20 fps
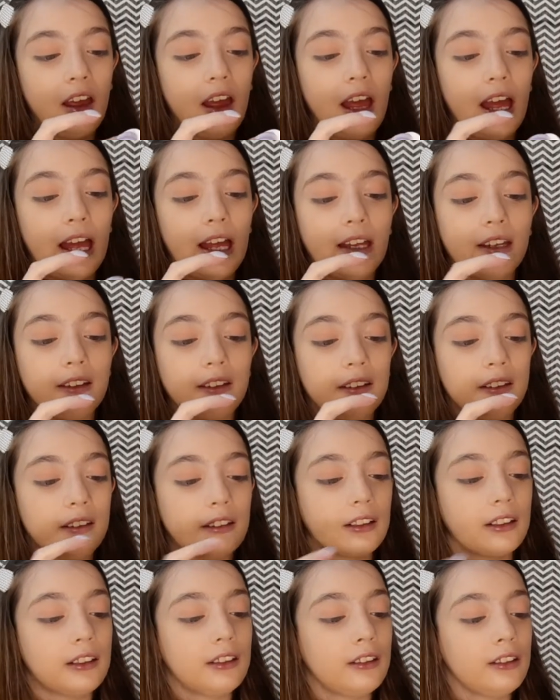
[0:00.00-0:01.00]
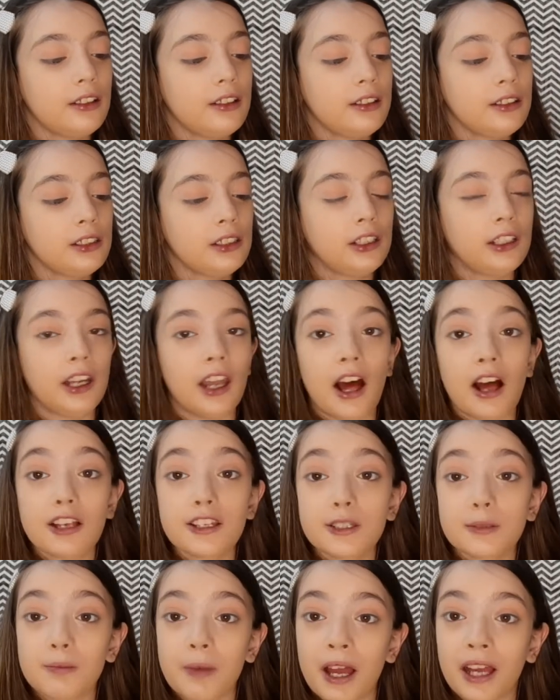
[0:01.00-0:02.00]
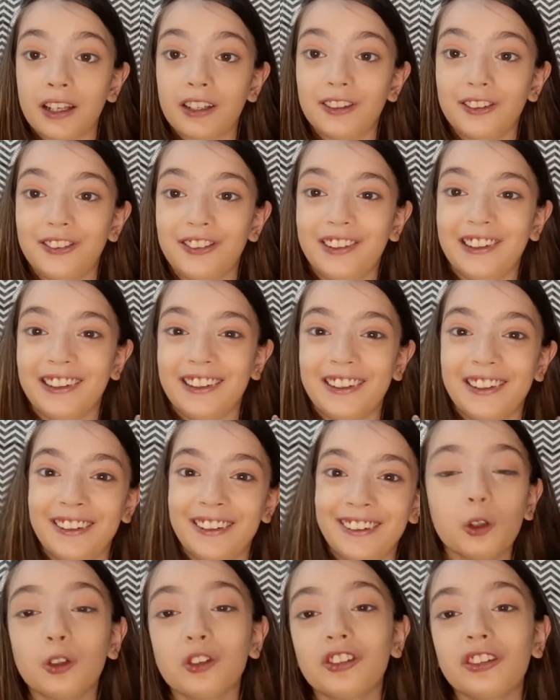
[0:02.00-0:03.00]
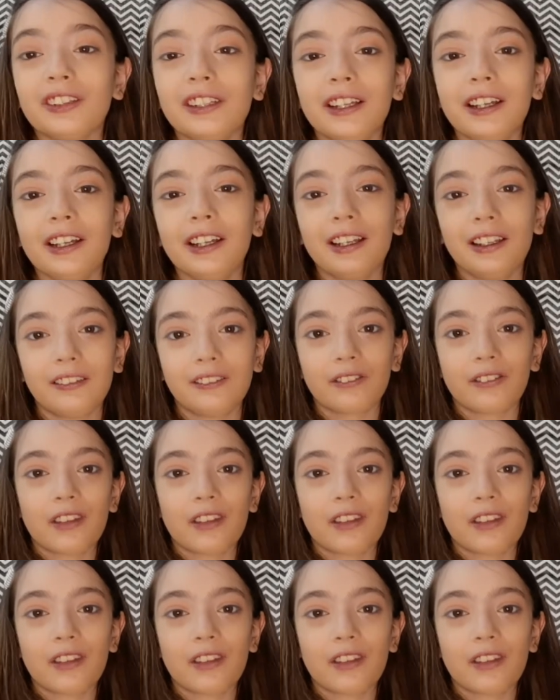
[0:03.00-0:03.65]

and it is a glass packaging usually